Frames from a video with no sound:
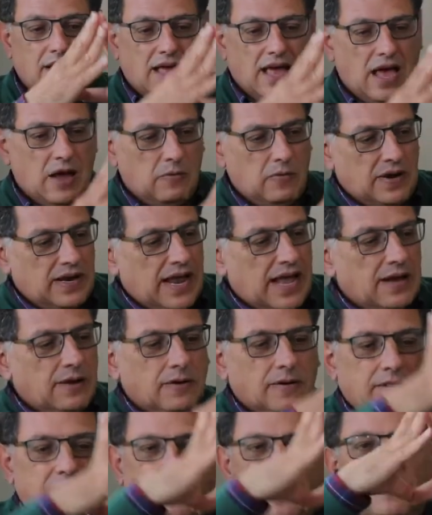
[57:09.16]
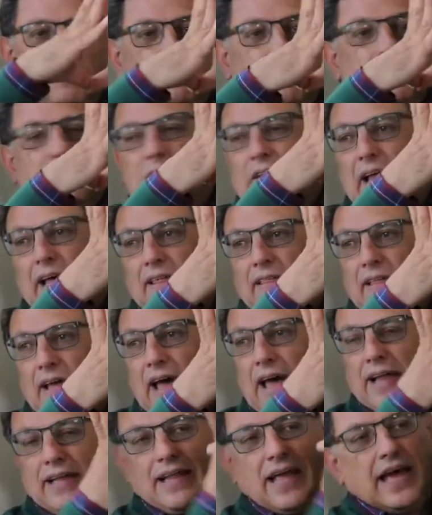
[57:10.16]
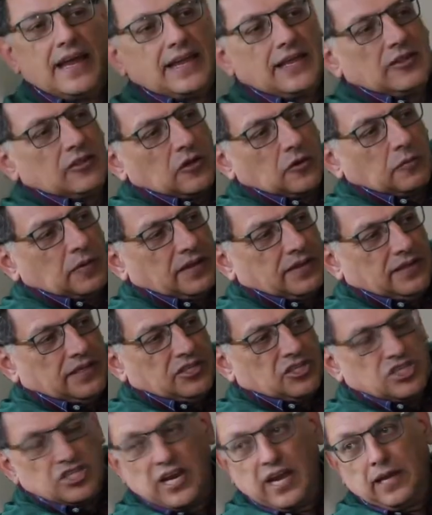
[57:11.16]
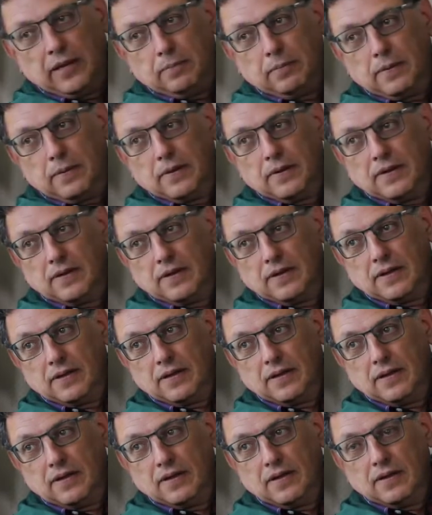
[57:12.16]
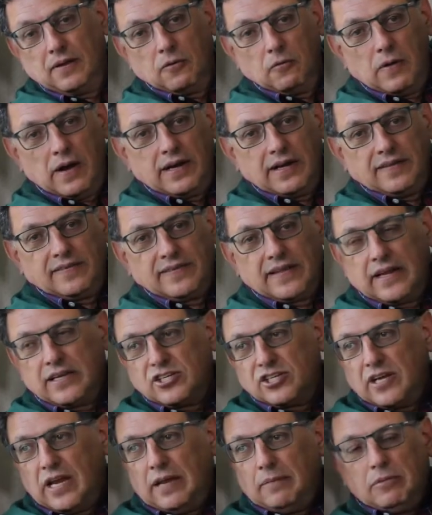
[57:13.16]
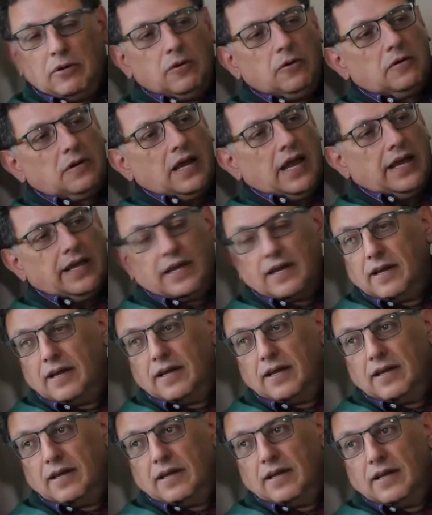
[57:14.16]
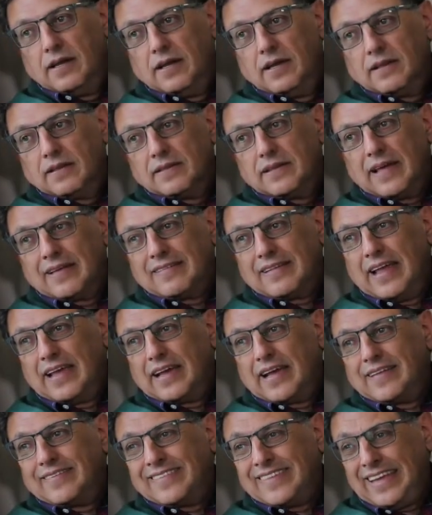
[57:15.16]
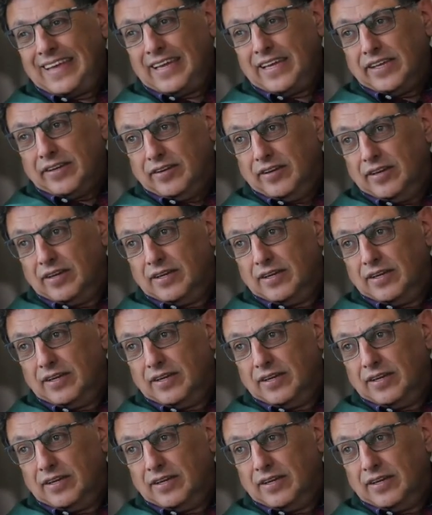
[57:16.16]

And when I got these fused like that, I end up with this shape. What does that shape look like? That's like a seed.